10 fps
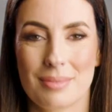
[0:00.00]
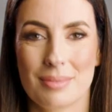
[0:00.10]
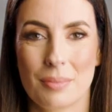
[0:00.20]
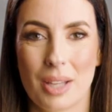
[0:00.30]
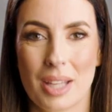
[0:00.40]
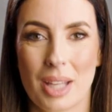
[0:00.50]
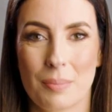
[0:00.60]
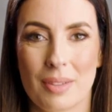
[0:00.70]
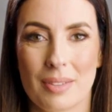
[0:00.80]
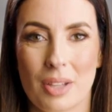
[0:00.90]
My
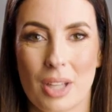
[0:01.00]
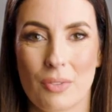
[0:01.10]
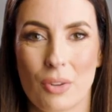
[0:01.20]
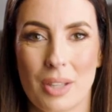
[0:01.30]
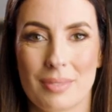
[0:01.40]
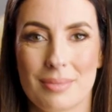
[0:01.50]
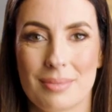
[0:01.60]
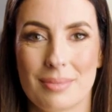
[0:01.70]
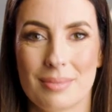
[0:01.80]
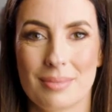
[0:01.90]
name is Jennifer.
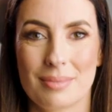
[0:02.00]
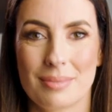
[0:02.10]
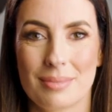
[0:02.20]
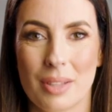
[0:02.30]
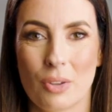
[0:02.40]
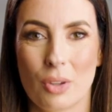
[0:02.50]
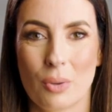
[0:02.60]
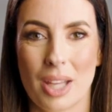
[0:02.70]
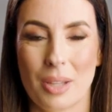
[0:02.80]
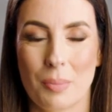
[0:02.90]
If
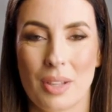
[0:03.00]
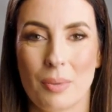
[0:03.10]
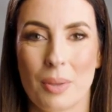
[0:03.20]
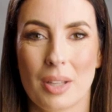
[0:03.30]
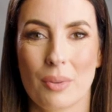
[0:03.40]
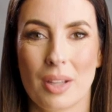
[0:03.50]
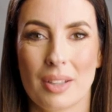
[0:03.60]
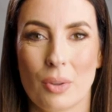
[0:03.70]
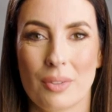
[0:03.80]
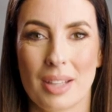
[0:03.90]
you like me to make
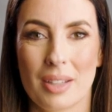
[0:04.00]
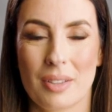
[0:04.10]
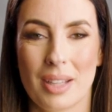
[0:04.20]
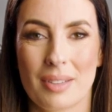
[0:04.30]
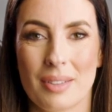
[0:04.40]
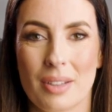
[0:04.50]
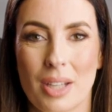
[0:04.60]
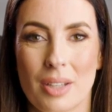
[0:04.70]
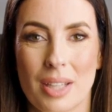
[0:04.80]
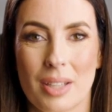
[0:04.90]
videos like this,
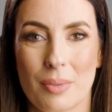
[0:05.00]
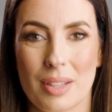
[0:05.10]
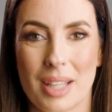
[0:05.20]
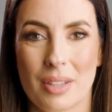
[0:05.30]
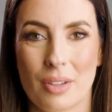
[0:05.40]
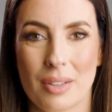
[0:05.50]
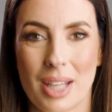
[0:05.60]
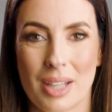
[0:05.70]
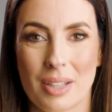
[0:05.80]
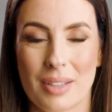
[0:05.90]
the invitation
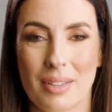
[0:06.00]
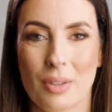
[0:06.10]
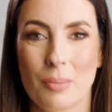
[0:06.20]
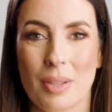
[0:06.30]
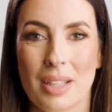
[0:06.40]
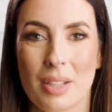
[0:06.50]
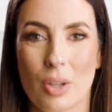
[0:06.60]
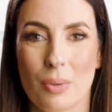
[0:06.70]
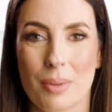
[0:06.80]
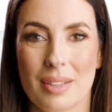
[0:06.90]
link is in the pinned
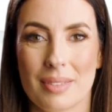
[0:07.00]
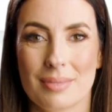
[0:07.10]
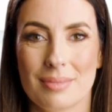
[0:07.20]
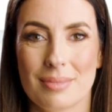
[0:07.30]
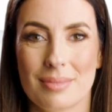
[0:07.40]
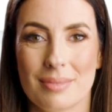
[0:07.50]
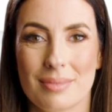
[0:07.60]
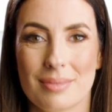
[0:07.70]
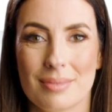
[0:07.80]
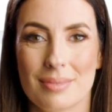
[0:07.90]
comment.
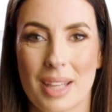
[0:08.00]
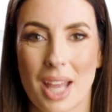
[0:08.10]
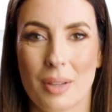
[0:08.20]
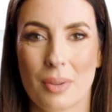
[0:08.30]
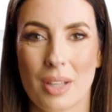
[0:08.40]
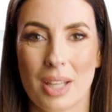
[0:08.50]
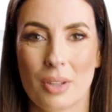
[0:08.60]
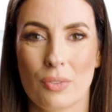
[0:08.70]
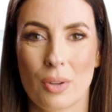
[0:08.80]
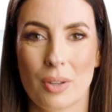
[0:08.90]
I am
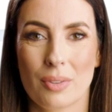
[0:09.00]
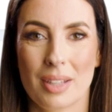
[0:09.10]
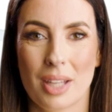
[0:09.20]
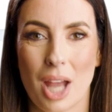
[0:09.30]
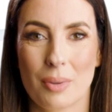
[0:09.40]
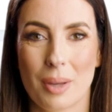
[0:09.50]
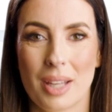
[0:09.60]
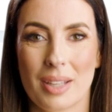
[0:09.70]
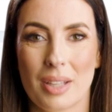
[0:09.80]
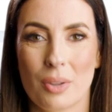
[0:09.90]
glad for using
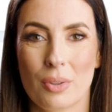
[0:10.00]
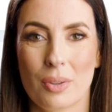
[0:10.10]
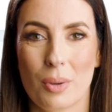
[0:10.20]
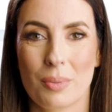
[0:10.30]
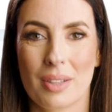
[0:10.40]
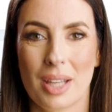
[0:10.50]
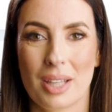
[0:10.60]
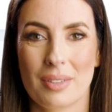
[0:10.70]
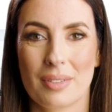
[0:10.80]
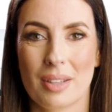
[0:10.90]
Copymatic YouTube
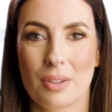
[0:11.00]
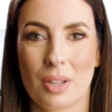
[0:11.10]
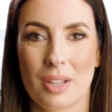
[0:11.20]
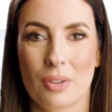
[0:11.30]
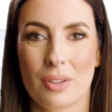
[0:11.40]
tags generator.